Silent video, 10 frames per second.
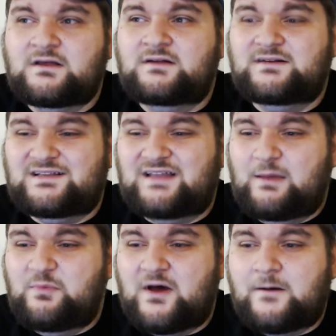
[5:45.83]
to
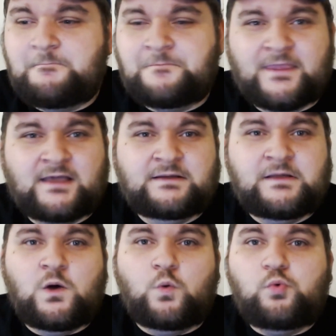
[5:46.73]
claim them.
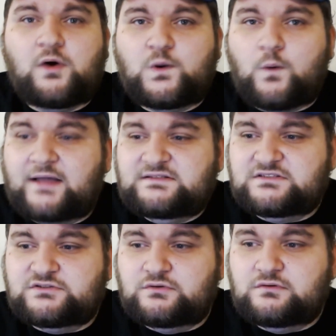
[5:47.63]
What do I
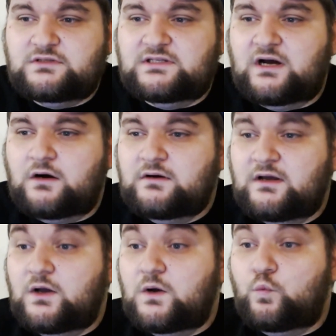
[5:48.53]
do?
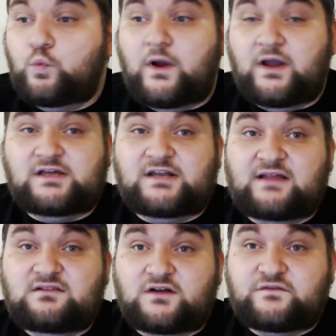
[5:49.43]
Where can I
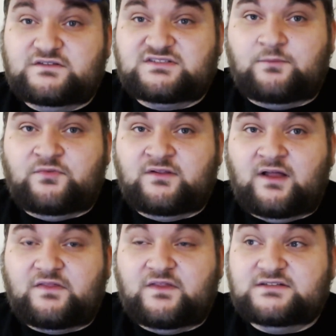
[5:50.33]
look for something
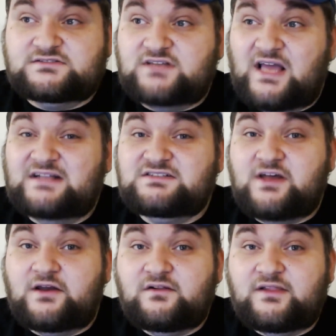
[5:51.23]
like this? And
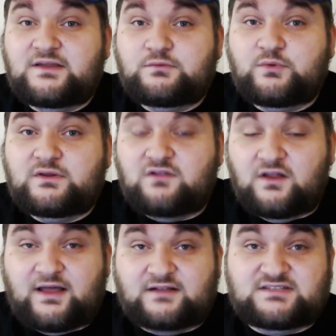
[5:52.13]
generally, we
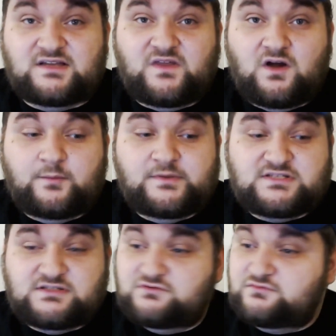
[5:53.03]
look outside the army
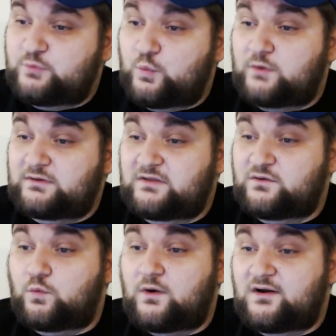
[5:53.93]
to either
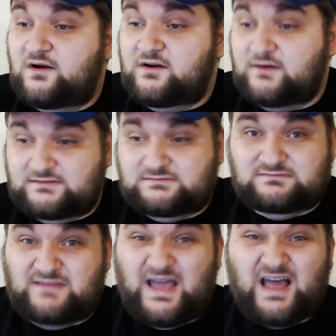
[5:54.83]
what our
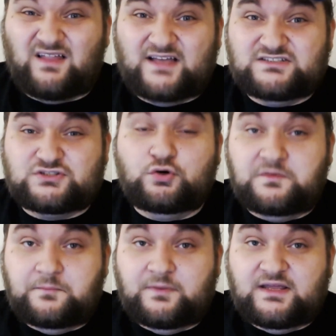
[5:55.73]
allies
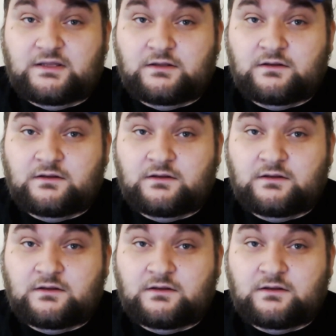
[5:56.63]
could be,